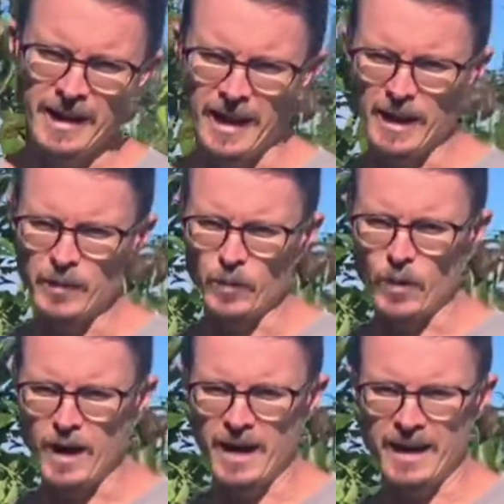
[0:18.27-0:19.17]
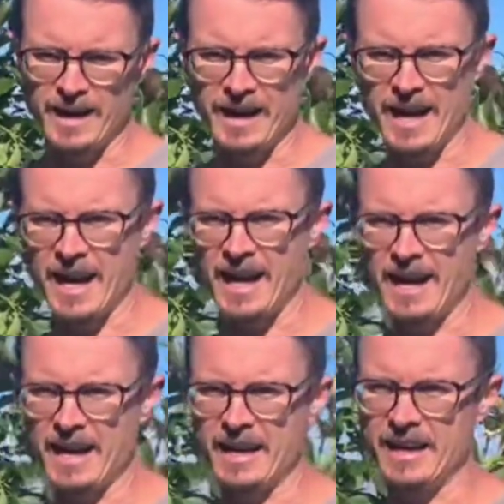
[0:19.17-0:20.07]
and why
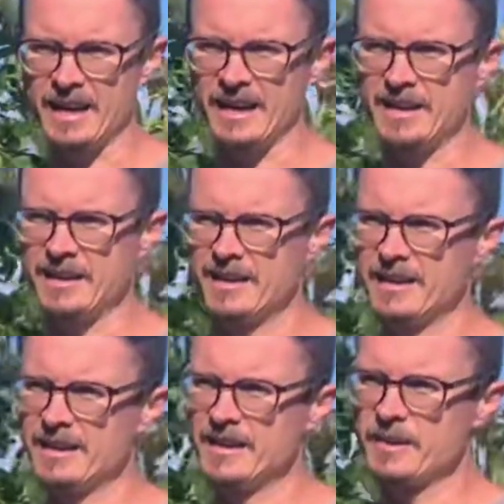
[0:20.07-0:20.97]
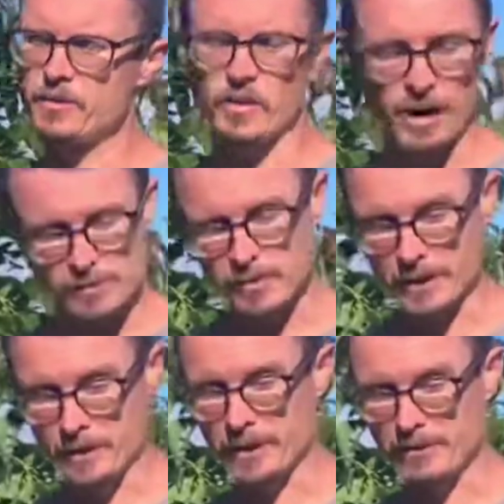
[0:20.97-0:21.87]
I probably
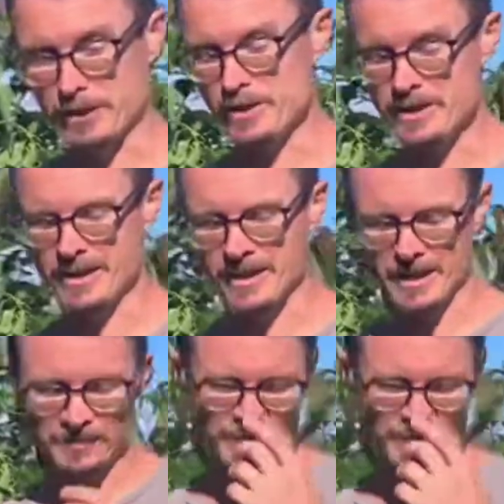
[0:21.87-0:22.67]
will never use it again.